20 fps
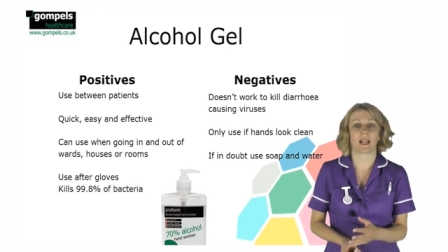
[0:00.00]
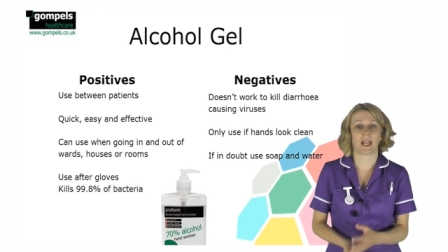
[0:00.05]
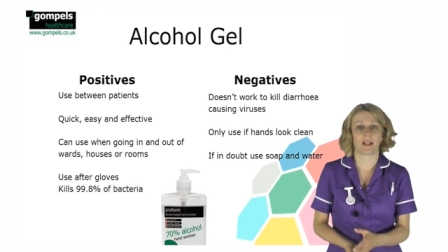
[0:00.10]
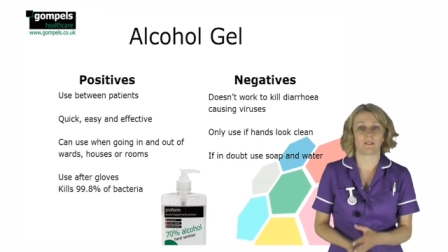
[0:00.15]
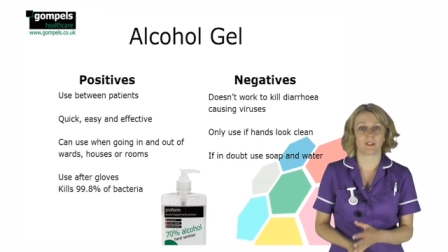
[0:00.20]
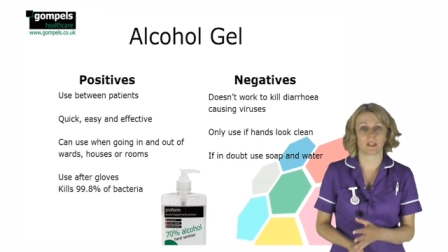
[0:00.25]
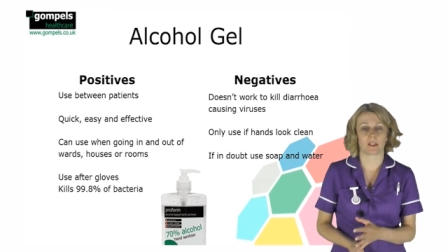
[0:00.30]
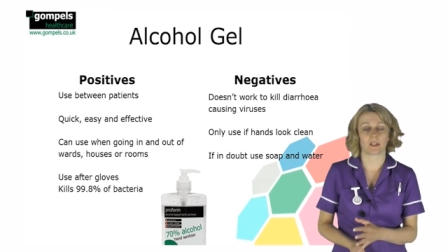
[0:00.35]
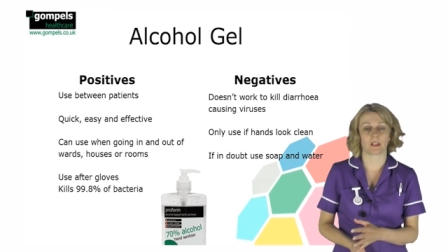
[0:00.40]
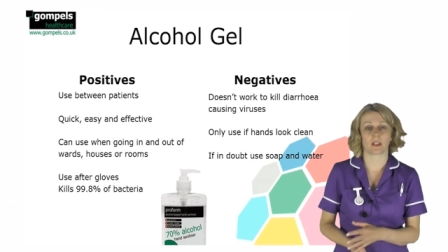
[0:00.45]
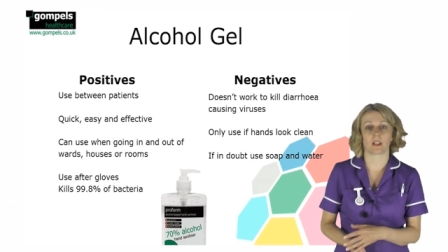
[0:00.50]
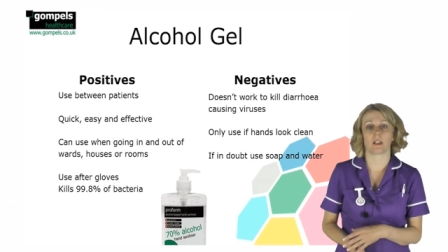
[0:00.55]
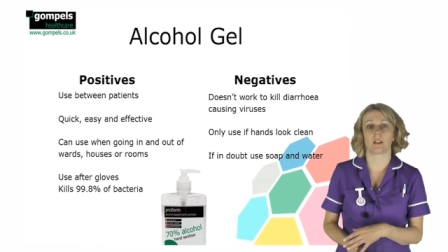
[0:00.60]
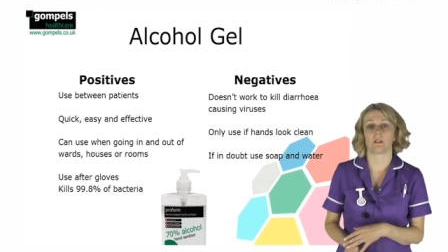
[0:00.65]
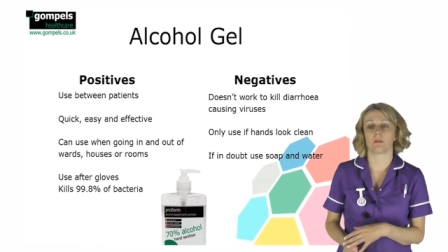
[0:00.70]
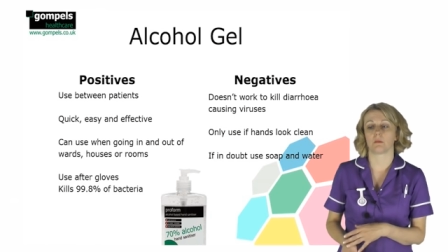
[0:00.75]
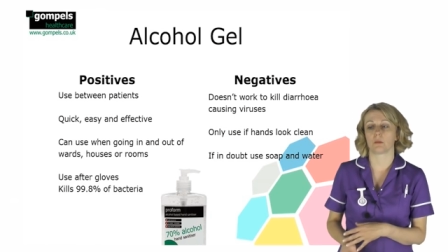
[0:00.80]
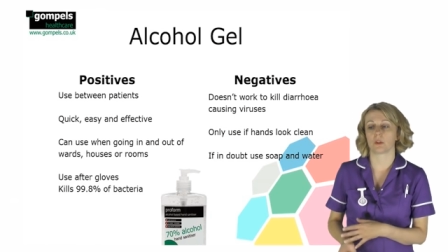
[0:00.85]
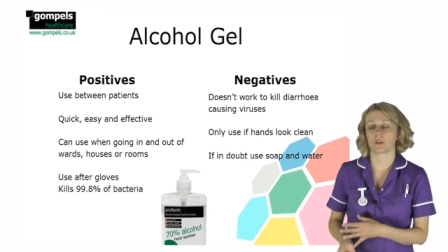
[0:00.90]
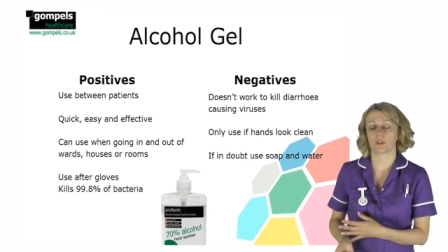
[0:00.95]
having to go
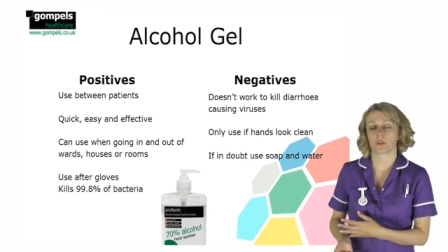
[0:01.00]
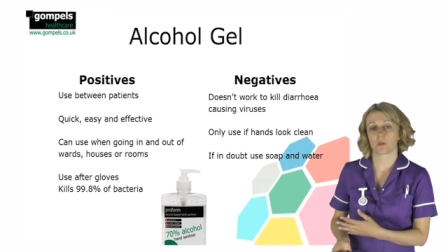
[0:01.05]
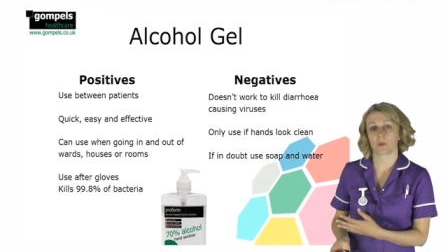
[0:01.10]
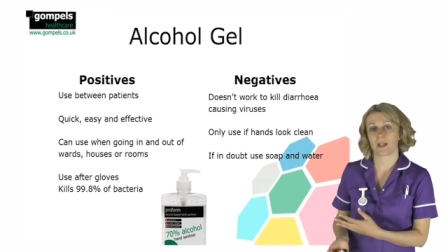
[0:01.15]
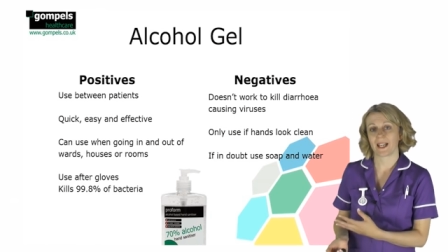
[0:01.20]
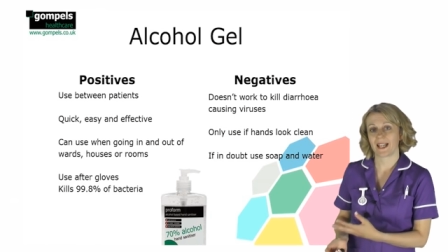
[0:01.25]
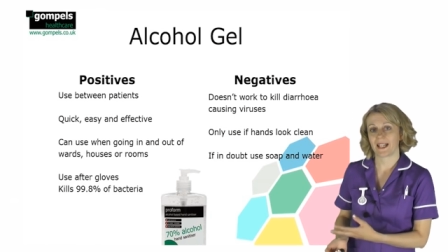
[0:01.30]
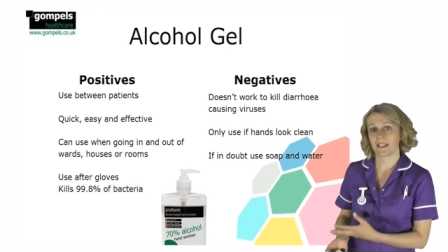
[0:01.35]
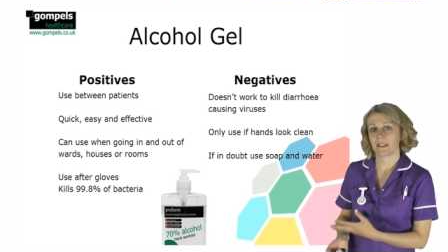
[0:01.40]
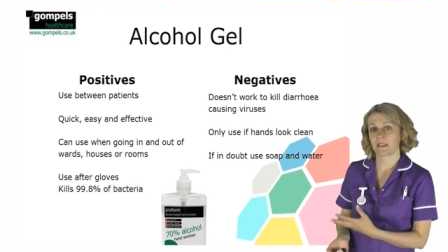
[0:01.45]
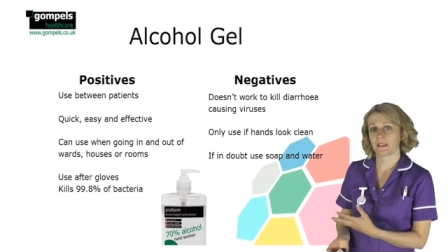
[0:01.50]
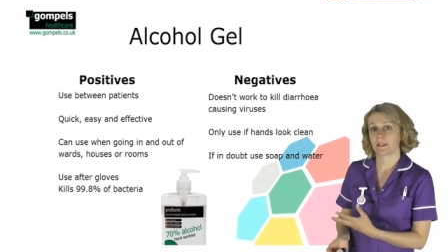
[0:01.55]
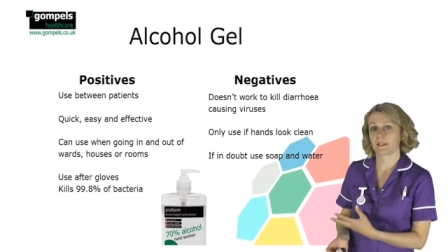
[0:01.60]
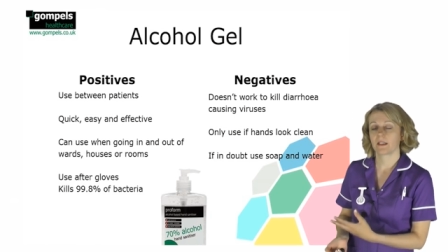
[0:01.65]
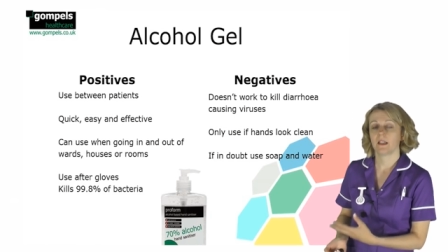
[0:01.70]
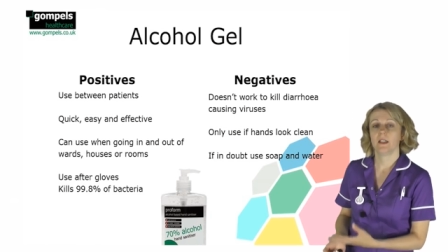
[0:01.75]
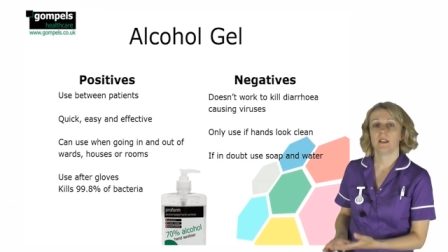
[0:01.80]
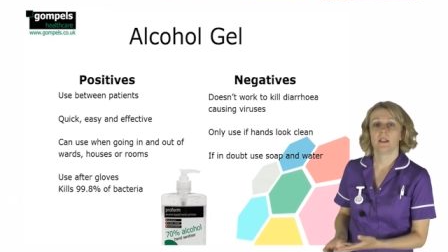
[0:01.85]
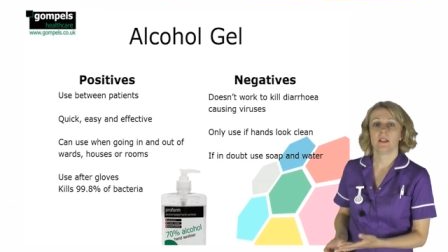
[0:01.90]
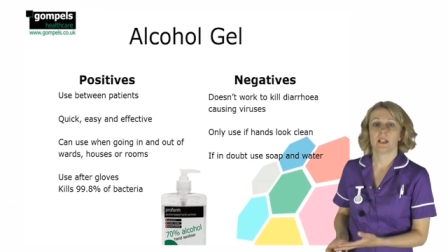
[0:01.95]
and wash your
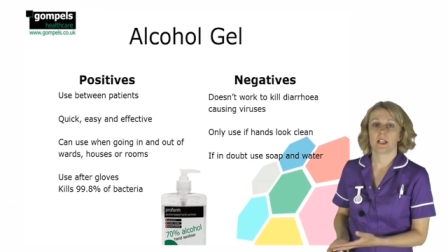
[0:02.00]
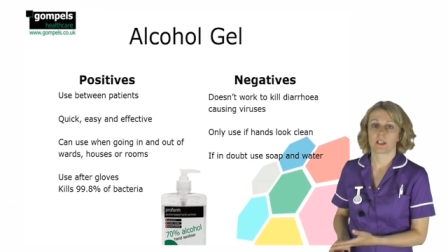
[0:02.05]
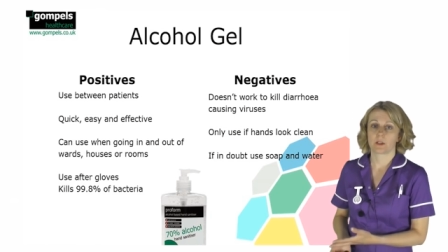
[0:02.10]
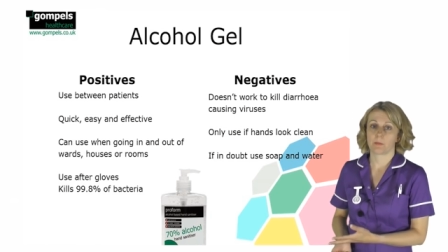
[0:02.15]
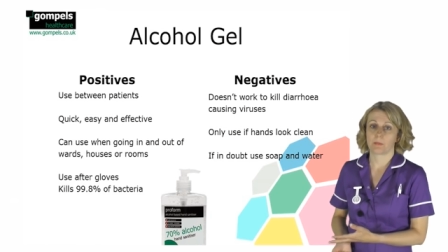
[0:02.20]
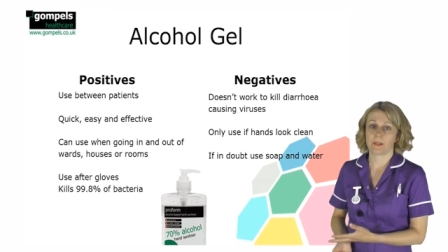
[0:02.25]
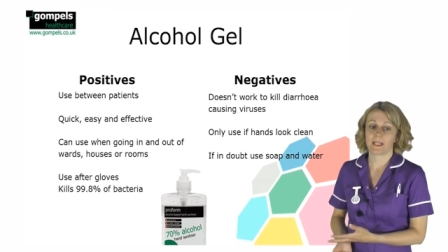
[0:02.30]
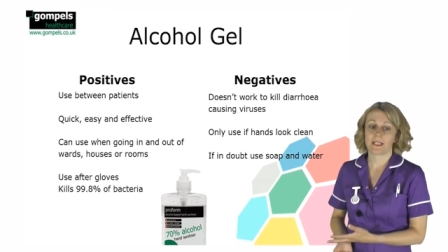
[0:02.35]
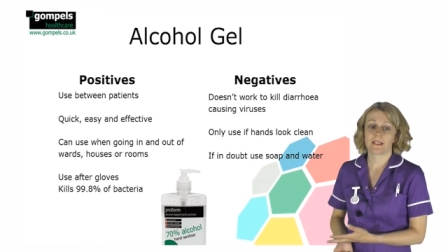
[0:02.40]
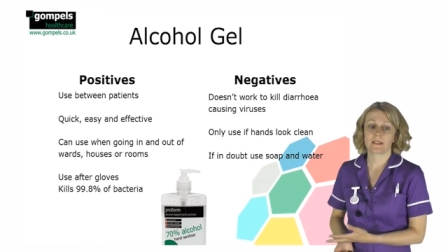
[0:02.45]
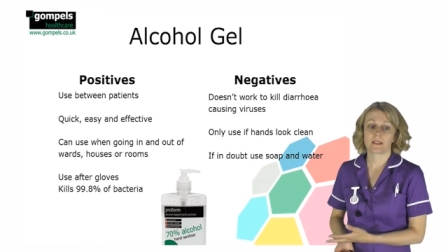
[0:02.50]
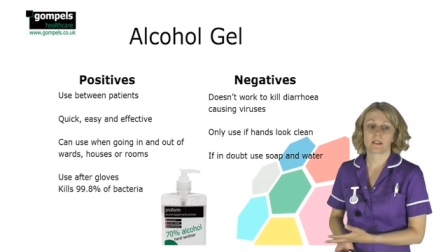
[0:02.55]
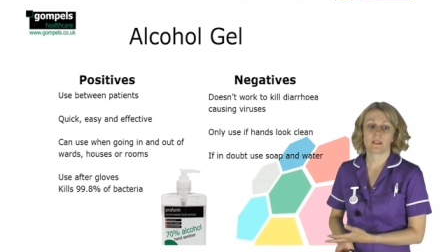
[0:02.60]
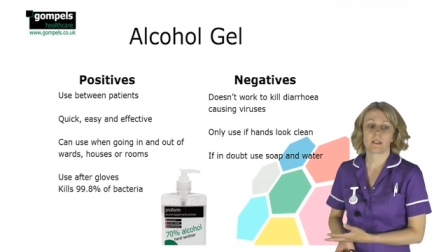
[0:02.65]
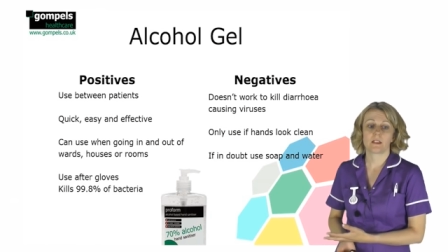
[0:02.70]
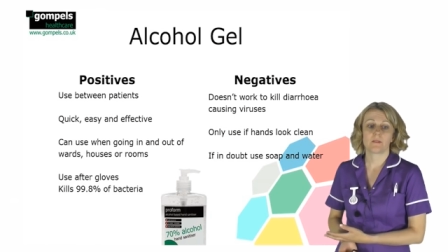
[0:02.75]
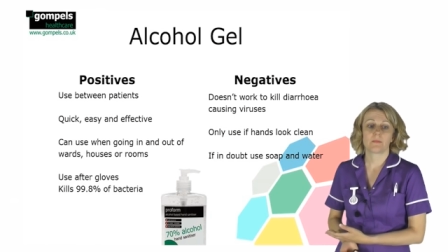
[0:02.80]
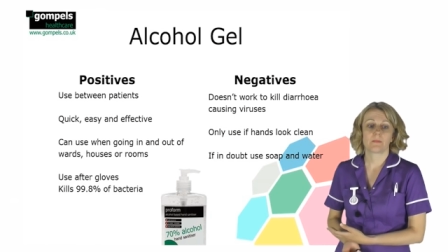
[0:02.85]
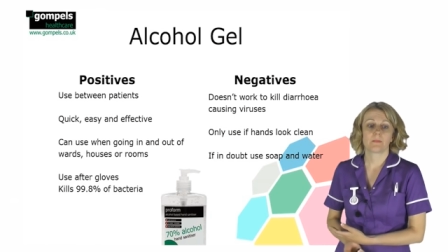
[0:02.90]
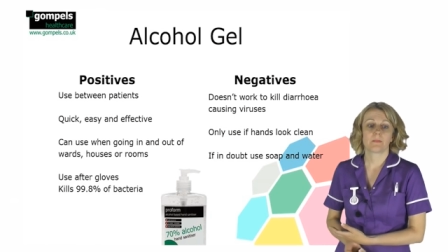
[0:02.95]
hands at a basin.